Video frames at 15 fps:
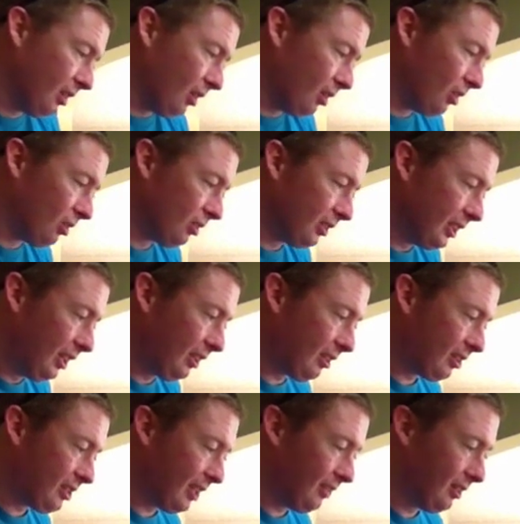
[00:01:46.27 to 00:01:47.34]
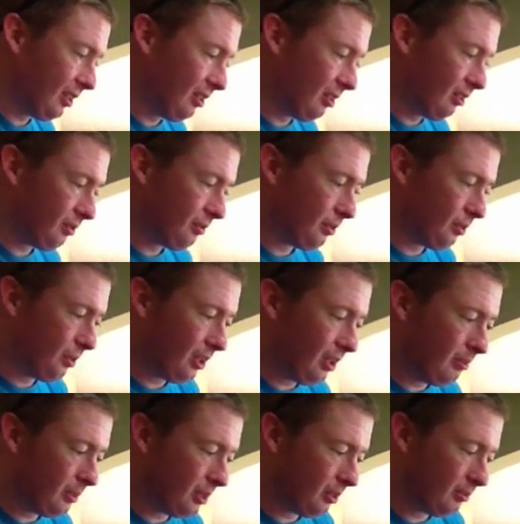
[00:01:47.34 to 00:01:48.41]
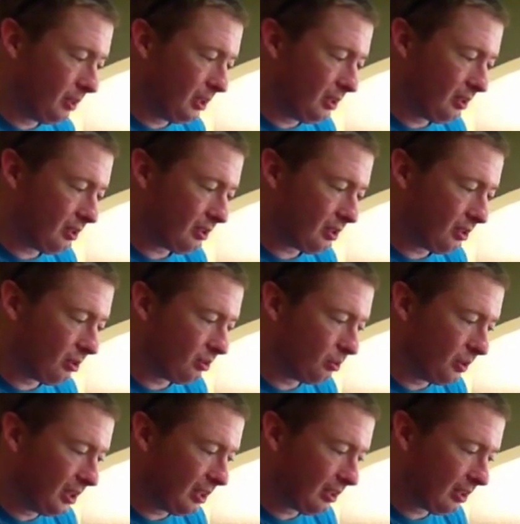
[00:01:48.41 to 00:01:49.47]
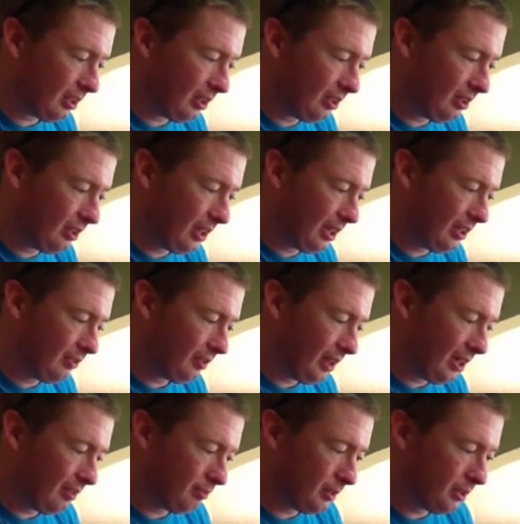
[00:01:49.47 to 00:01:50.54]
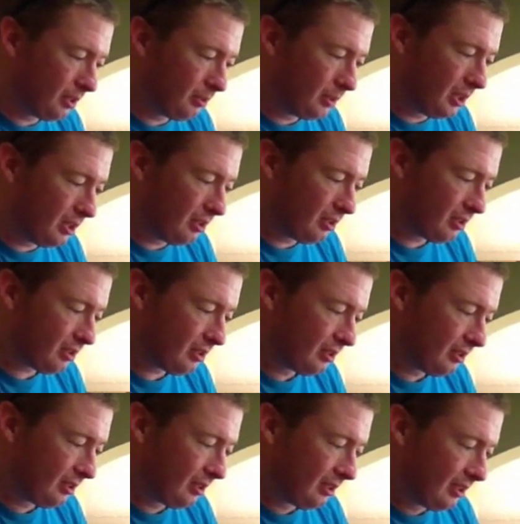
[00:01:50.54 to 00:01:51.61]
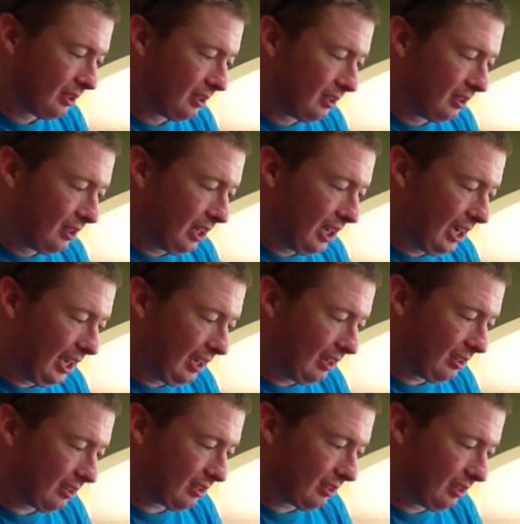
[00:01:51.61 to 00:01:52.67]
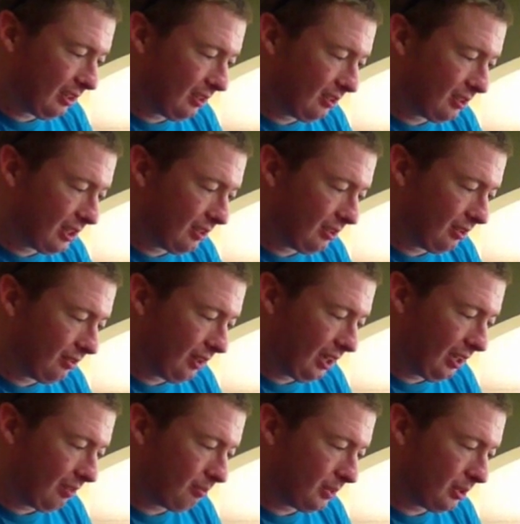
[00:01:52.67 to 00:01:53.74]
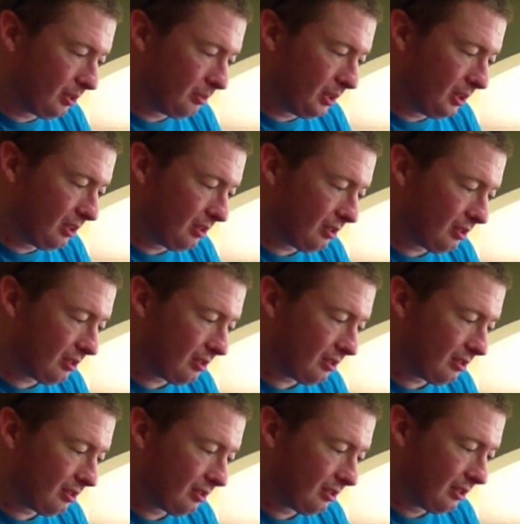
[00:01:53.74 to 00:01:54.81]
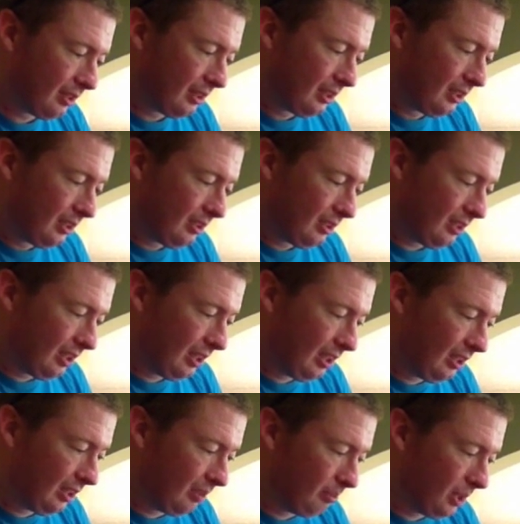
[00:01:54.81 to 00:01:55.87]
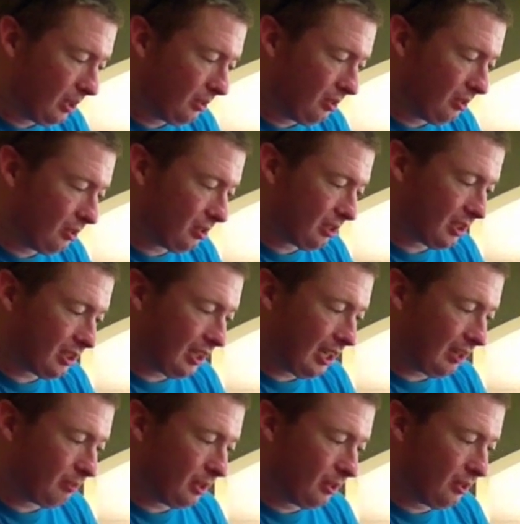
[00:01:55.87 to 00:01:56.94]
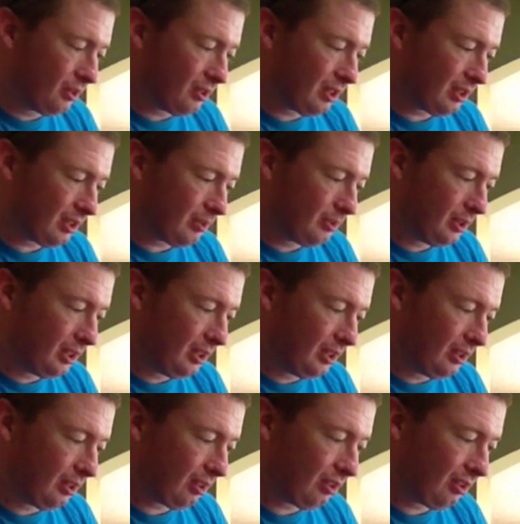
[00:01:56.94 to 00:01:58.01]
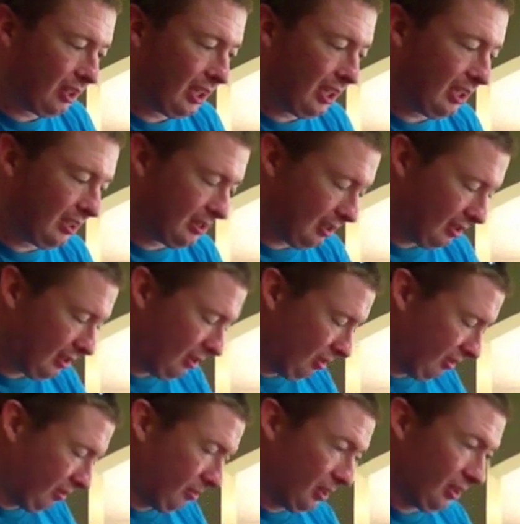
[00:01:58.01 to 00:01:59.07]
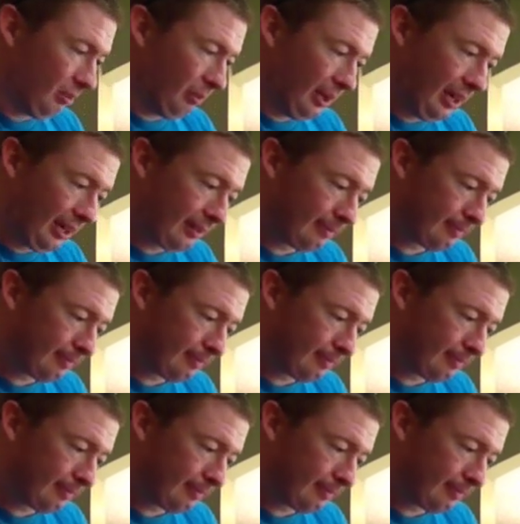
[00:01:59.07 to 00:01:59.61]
Hull length 740 millimeters, hull width 195 millimeters, height 175 millimeters. And the motors, the stock motors that come in here are 380s, there are 2 of them on the back.